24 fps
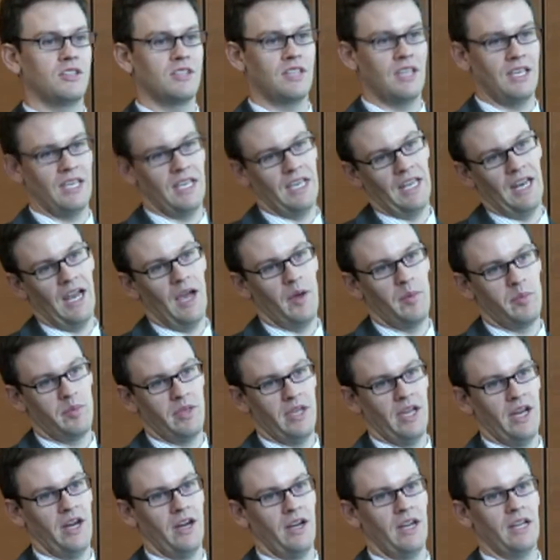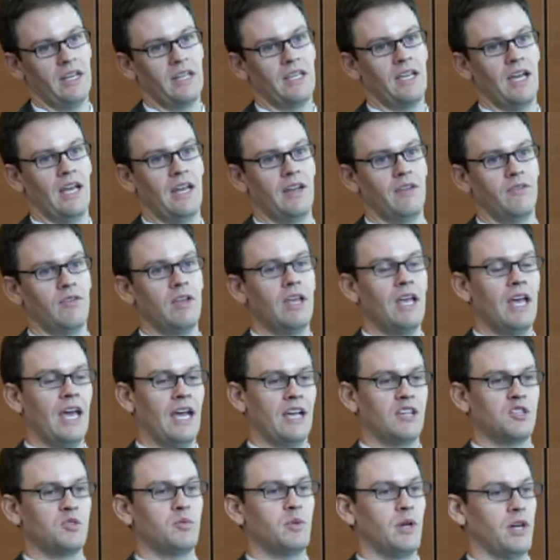can get up there and kind of
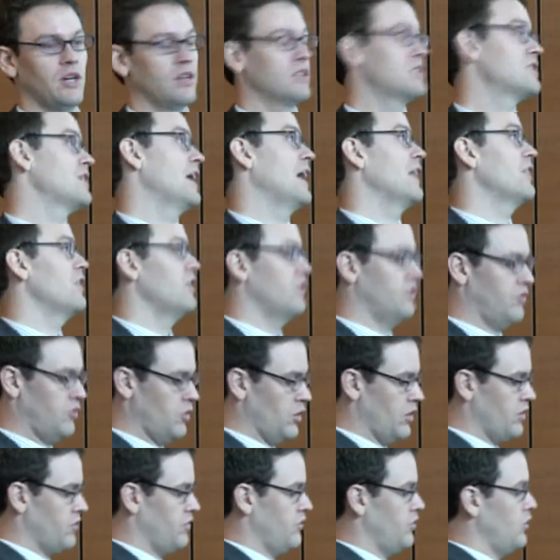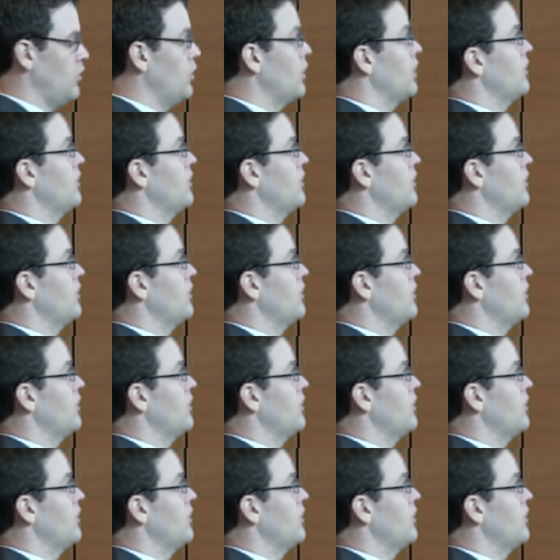experience that. The fourth floor